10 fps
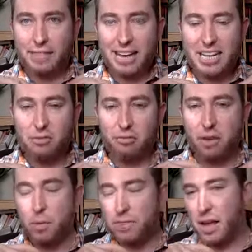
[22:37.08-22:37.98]
didn't
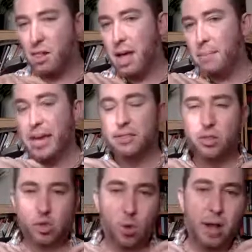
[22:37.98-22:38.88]
fit with the climate and the
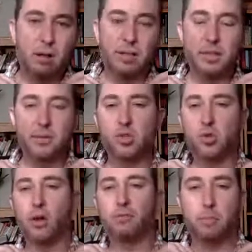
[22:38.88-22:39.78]
soil and the
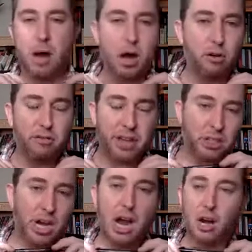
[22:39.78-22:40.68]
sort of topography and
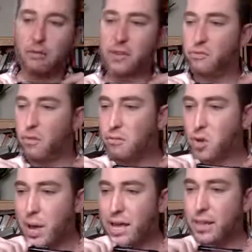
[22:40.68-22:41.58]
geography of
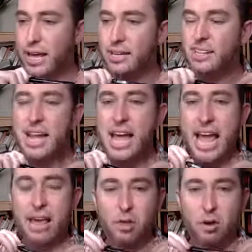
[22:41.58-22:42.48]
New England,
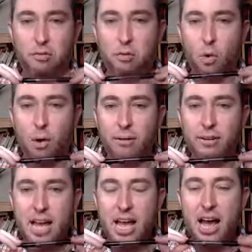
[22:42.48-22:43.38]
and therefore
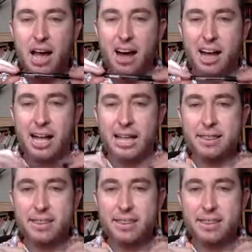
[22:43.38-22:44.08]
a